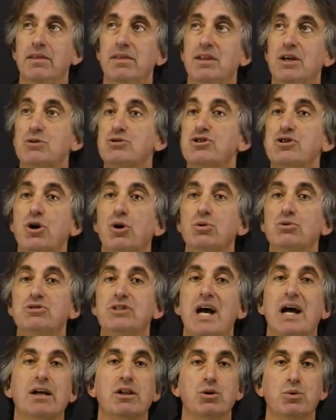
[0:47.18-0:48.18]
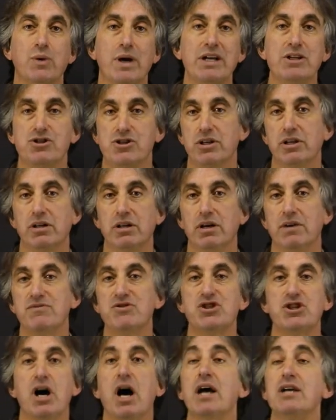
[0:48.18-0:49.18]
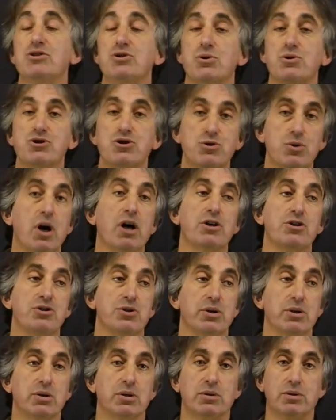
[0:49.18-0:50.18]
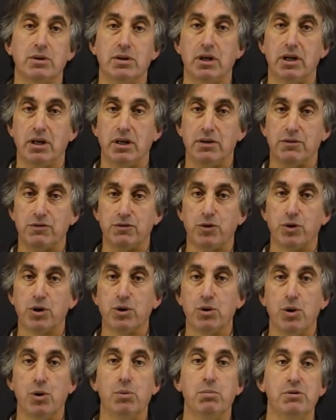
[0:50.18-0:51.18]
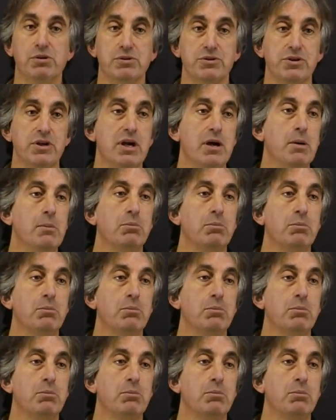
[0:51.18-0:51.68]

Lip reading: There's no declaration of size or structure for globals.